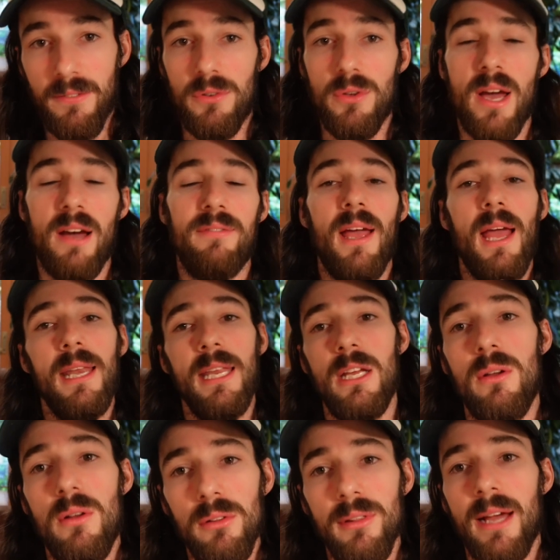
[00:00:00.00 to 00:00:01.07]
If you have
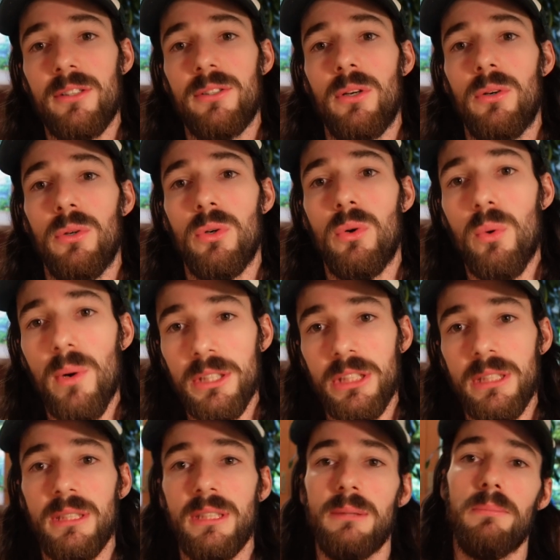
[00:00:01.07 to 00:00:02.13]
any electrical
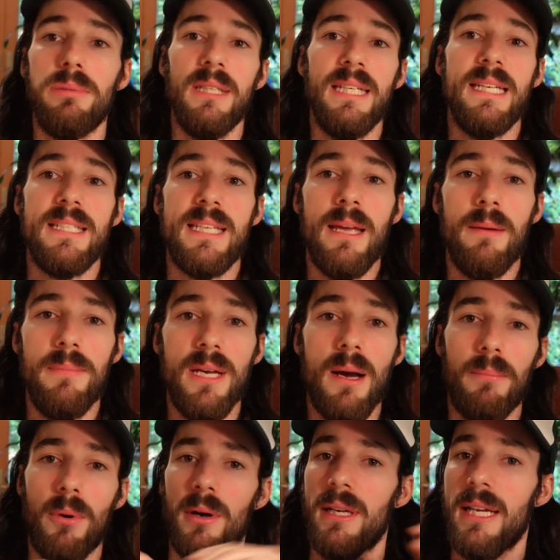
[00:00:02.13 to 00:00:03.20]
questions, please hit me
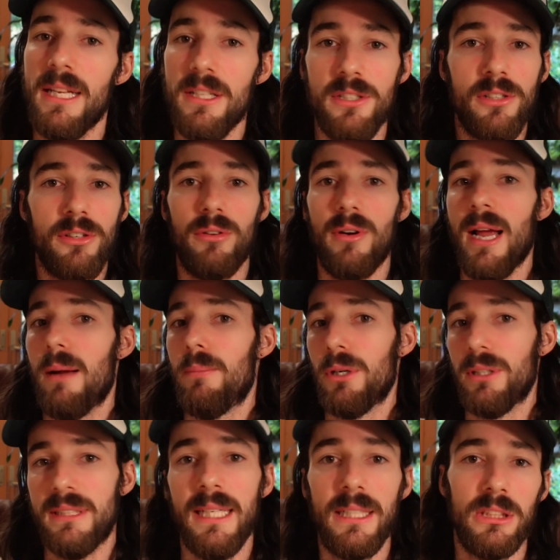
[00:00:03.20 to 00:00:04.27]
up on Instagram Instagram or
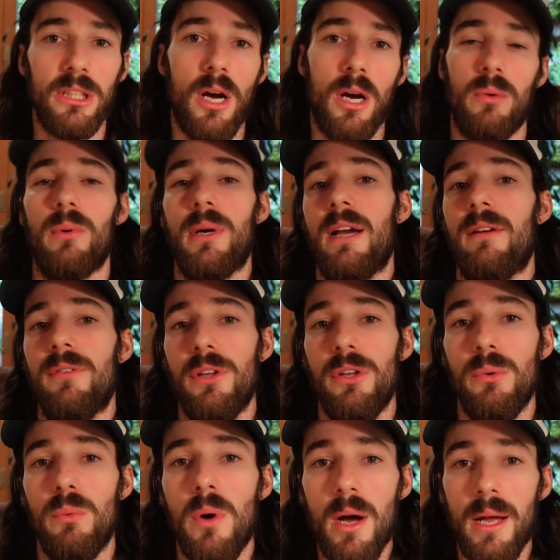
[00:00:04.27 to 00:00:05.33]
TikTok, whatever
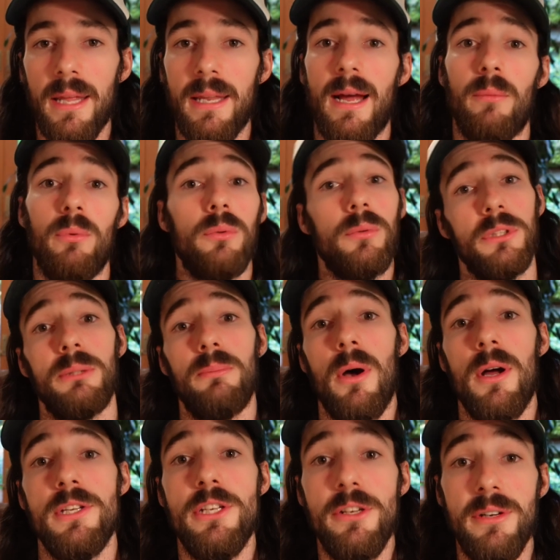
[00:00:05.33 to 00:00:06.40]
you want, and I will
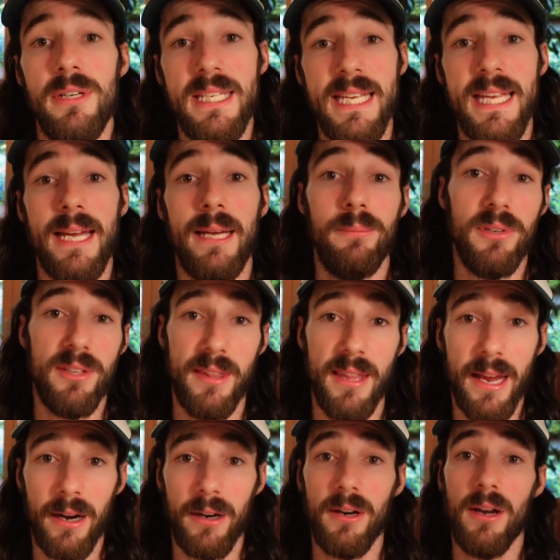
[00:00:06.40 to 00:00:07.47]
respond to your DMs
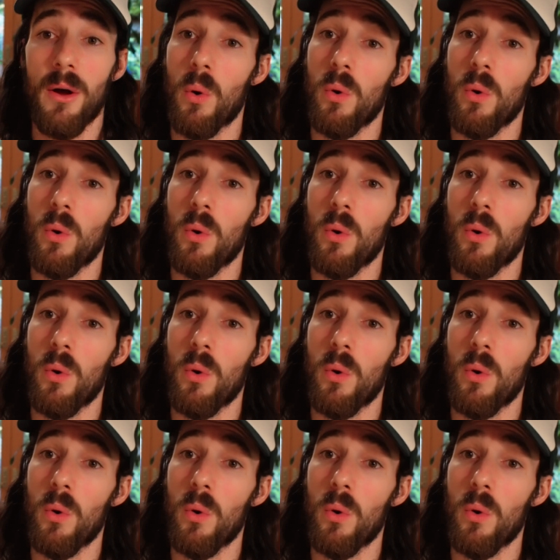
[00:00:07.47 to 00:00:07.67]
there.